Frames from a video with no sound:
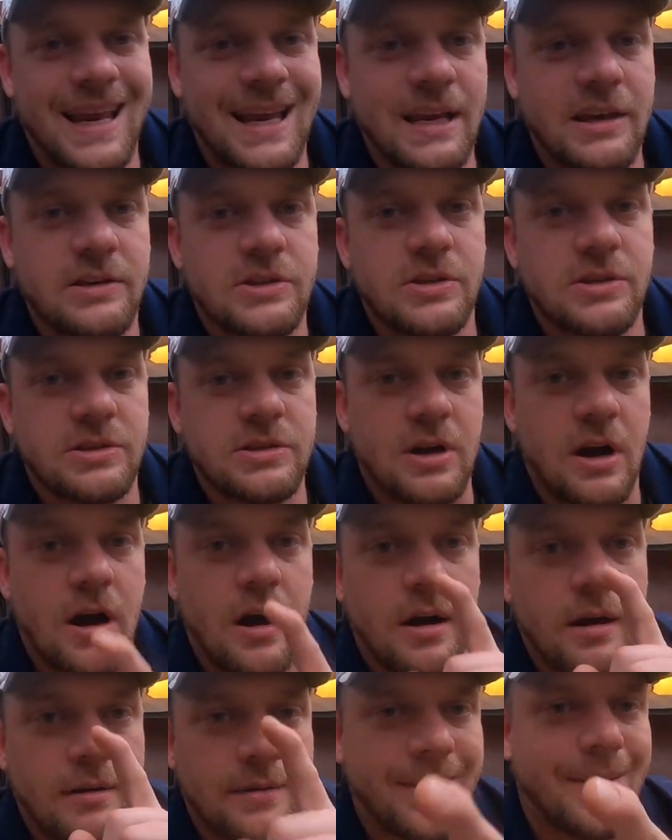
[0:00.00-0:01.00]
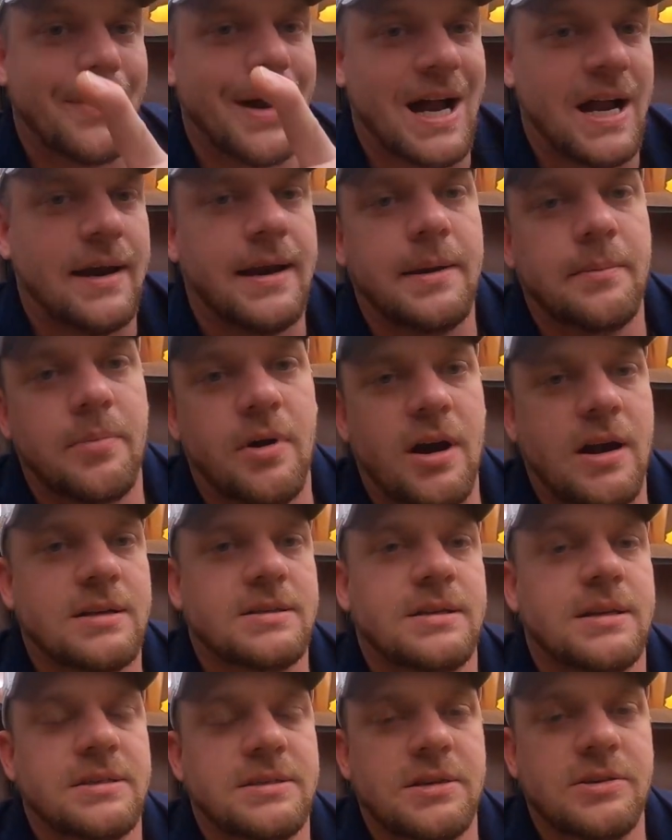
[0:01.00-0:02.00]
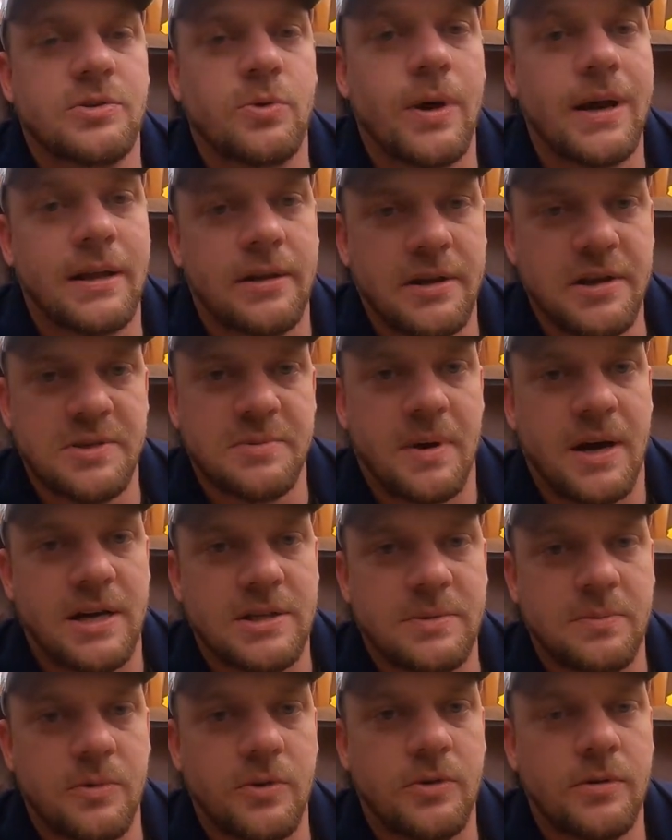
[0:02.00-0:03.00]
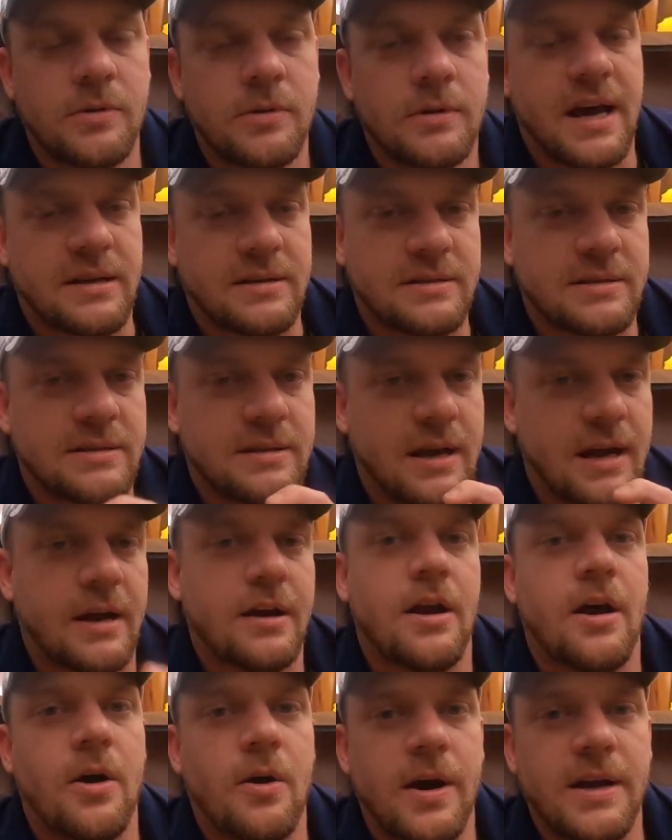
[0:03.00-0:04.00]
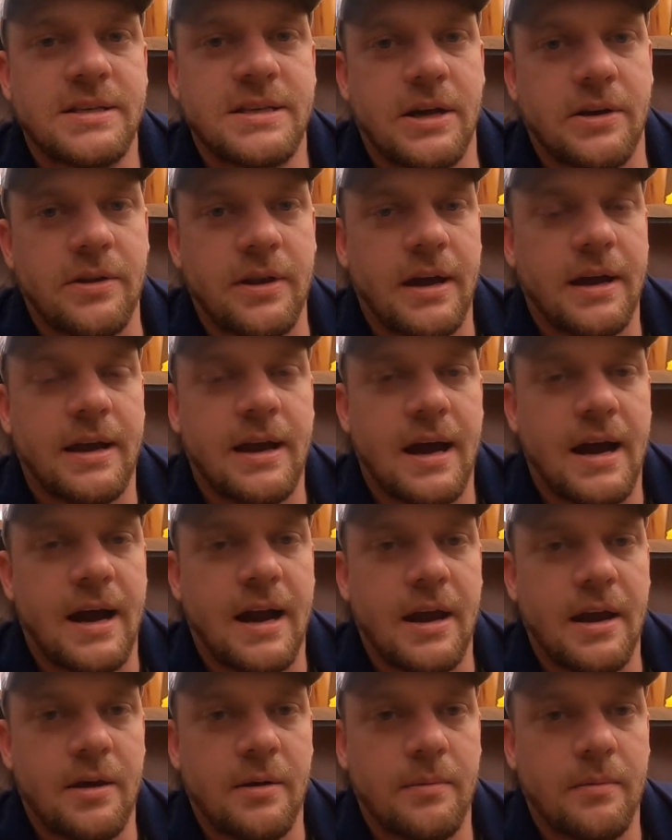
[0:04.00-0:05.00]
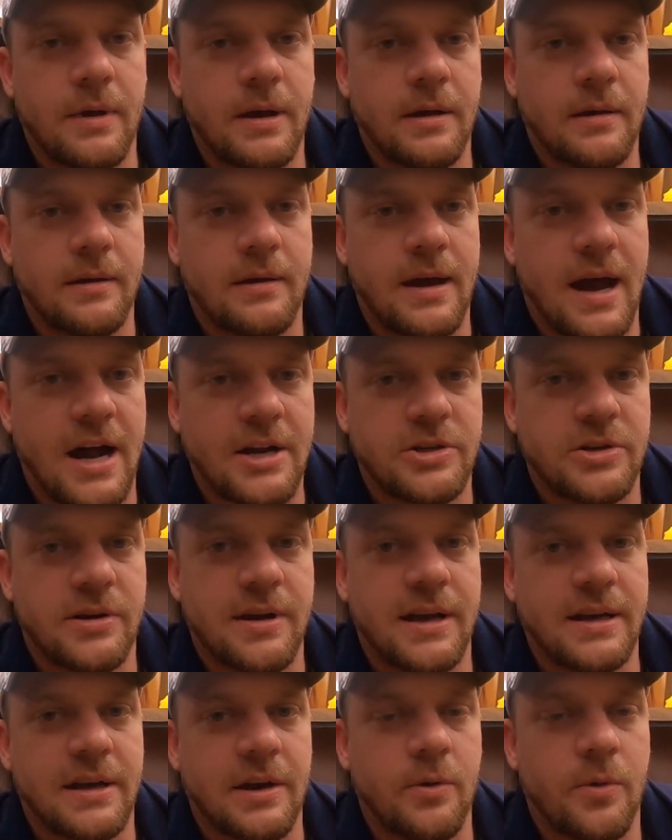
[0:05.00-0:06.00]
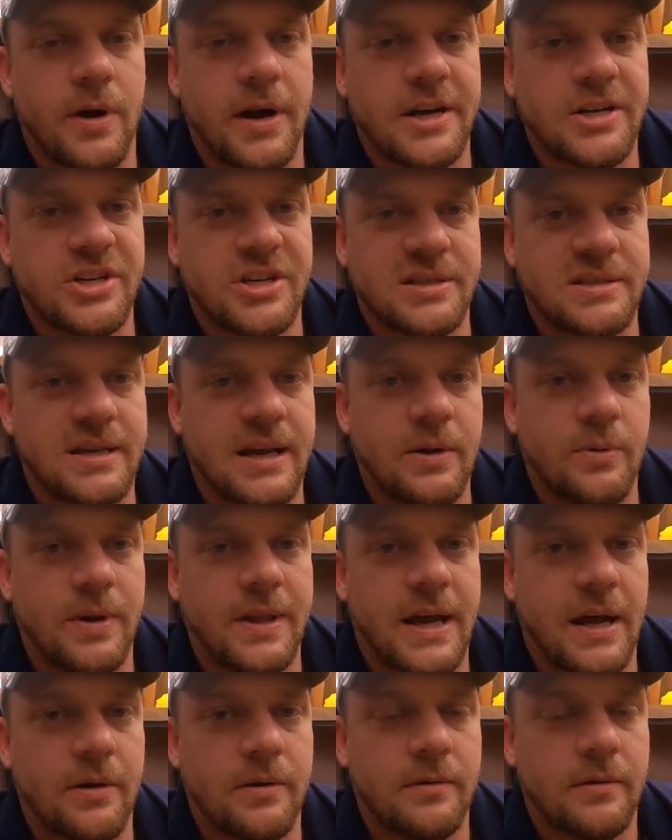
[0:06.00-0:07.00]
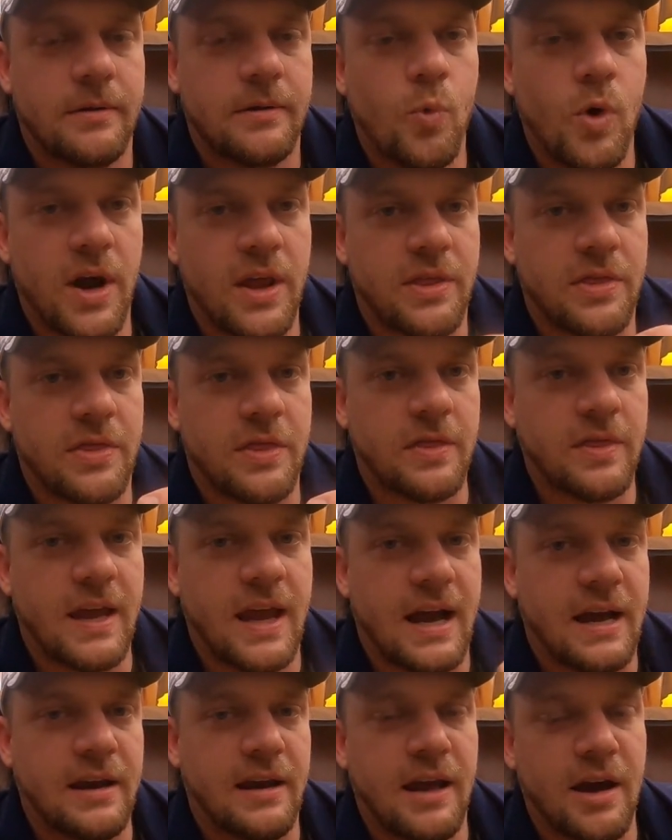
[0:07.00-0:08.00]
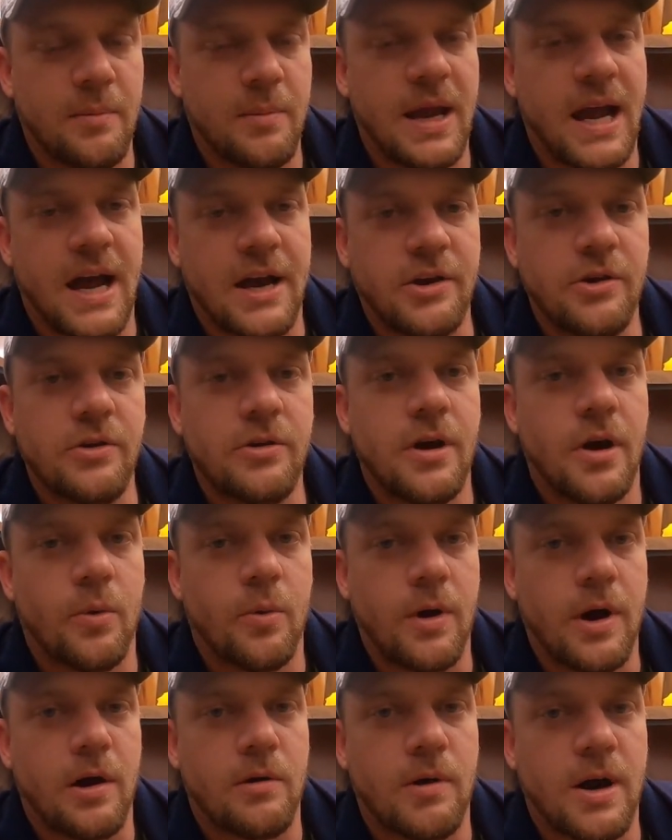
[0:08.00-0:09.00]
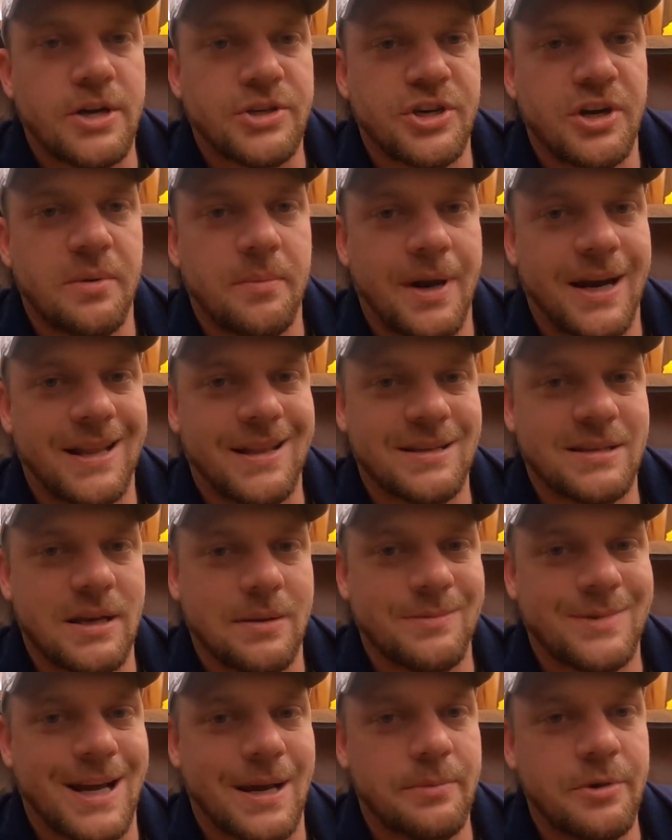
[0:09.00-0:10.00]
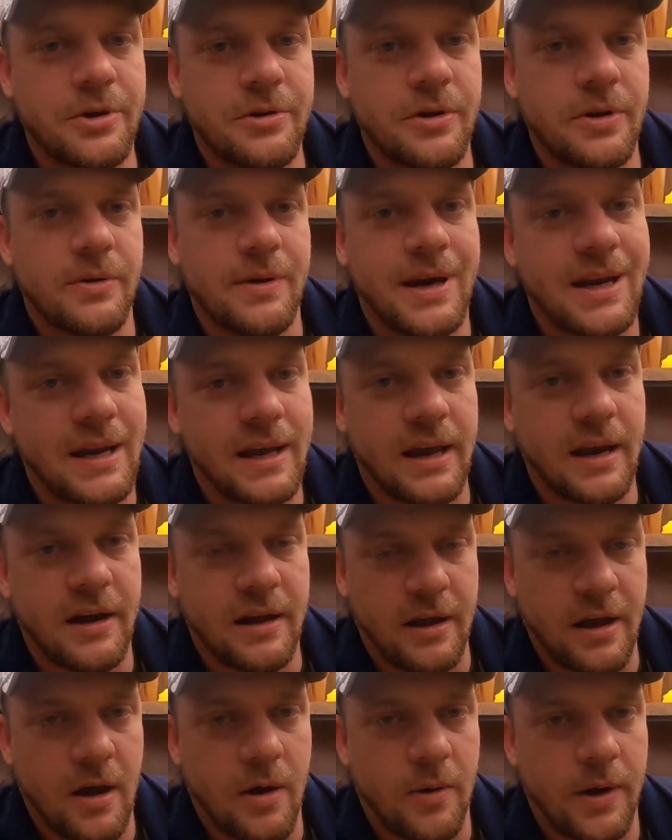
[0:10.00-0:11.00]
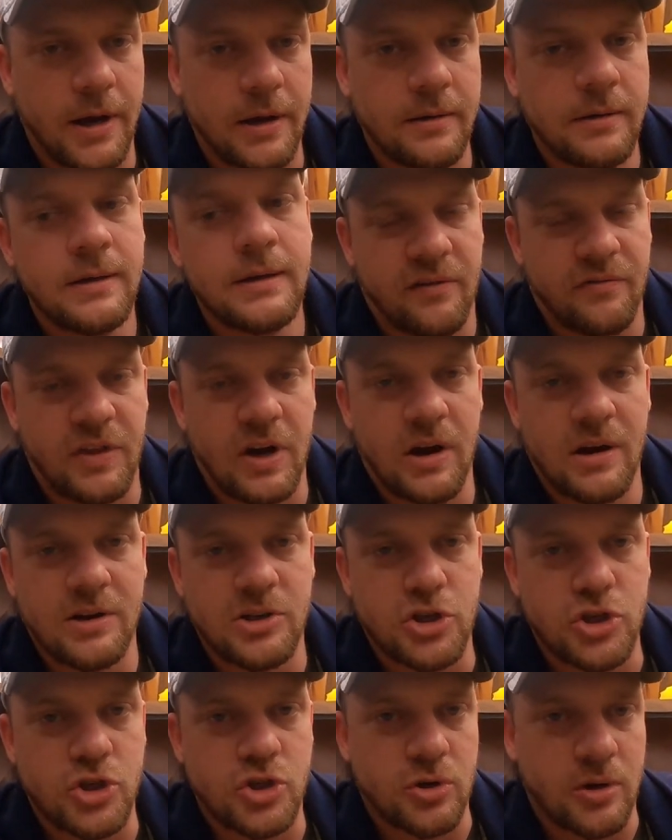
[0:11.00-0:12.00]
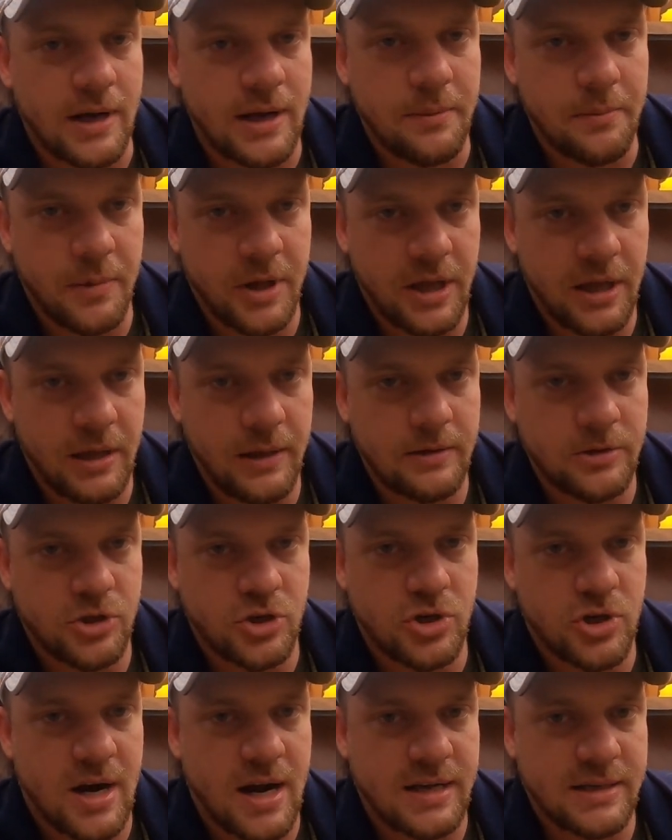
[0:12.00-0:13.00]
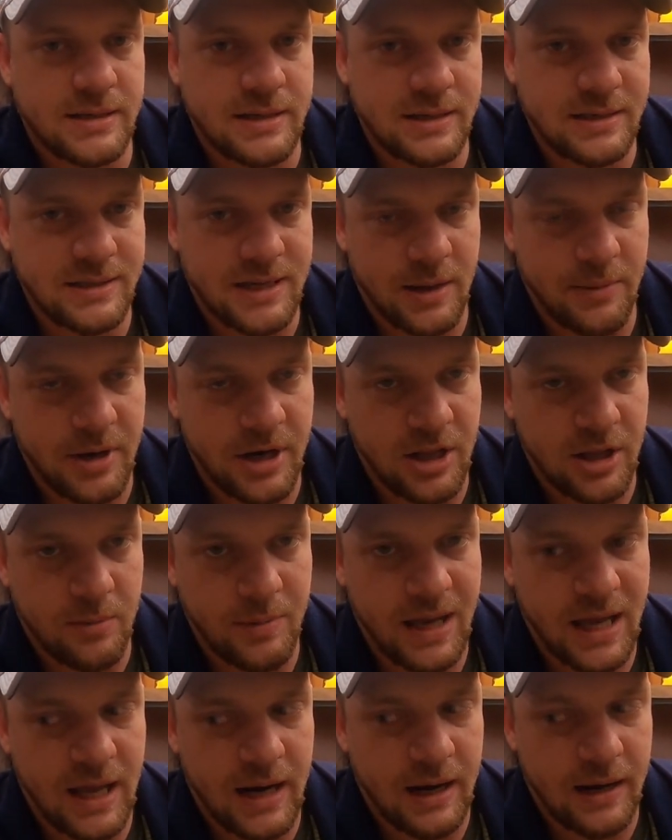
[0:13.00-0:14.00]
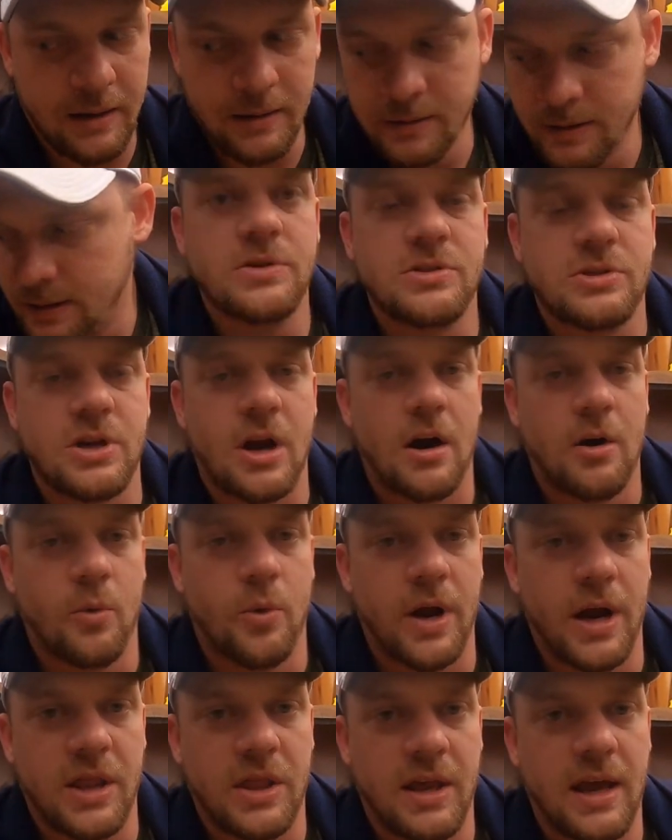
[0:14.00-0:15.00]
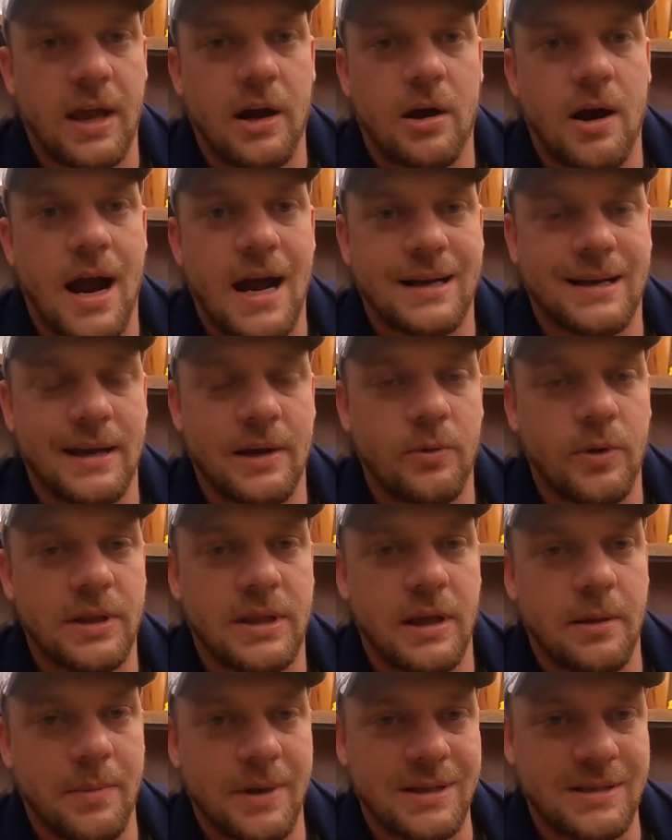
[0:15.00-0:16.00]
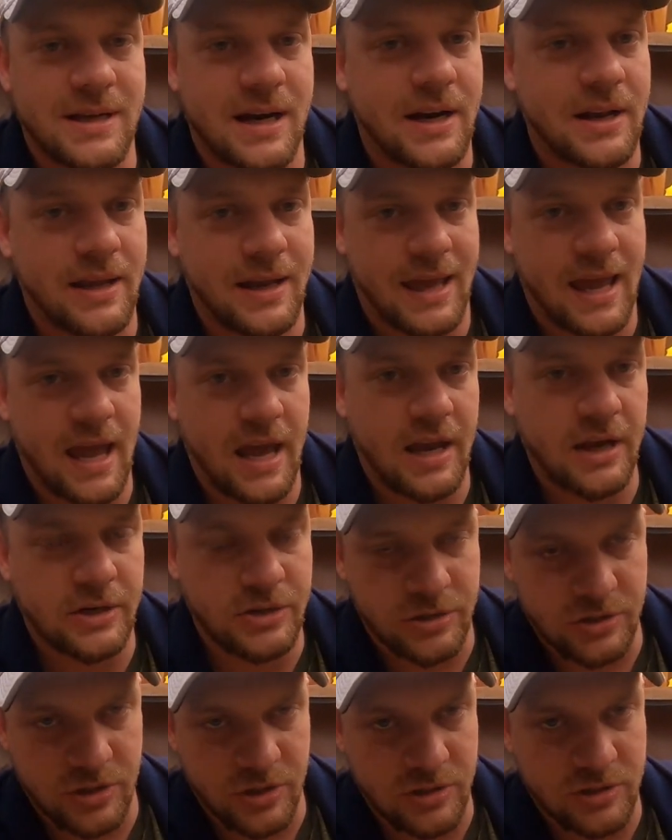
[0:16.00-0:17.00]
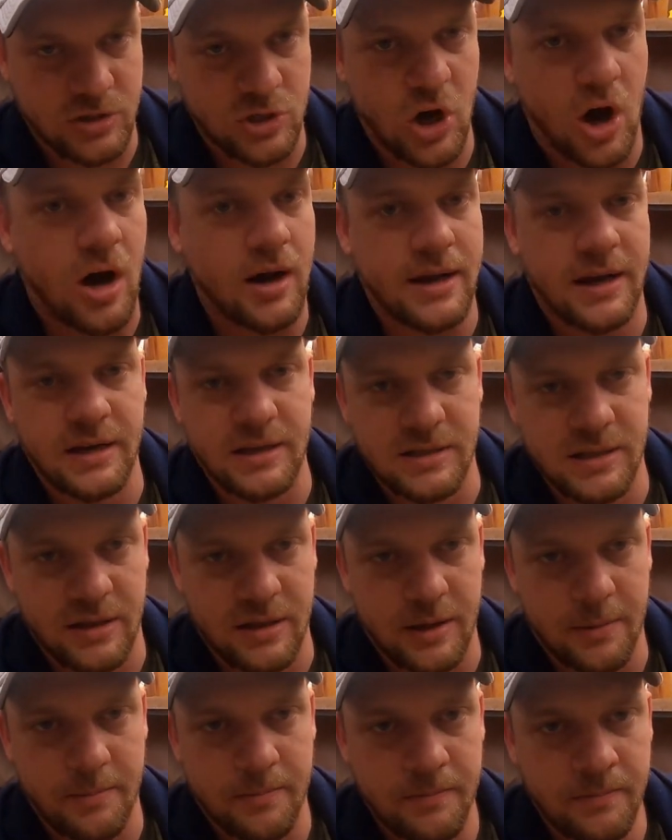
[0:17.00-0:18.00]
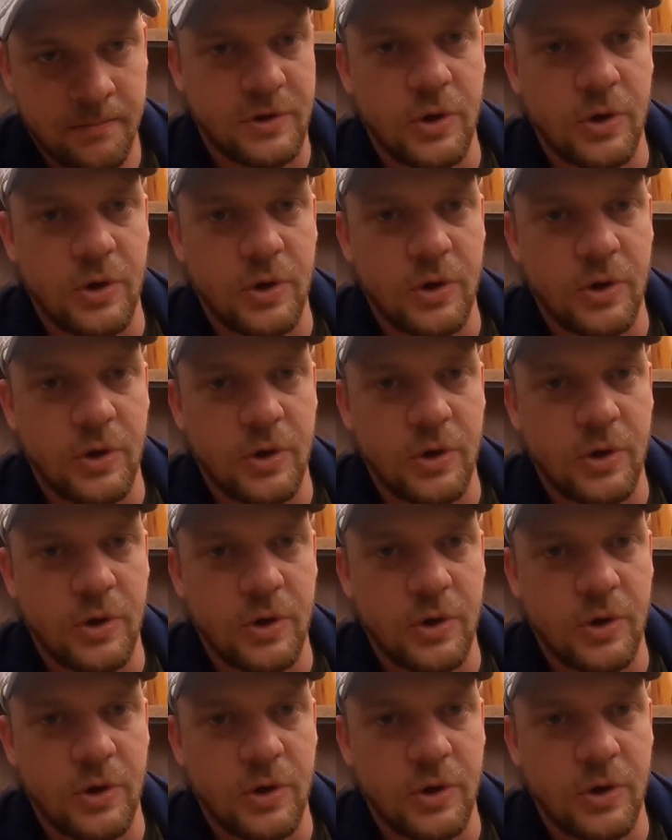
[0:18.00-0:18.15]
need to start the bonding process as quickly as possible. Yes, I know I sound like I am contradicting what I just said with the idea behind you don't want to rush it, but at the same time, you do need to get it going. If they're extremely stressed and timid in the beginning, start with interacting with them inside of the cage, just talking to them.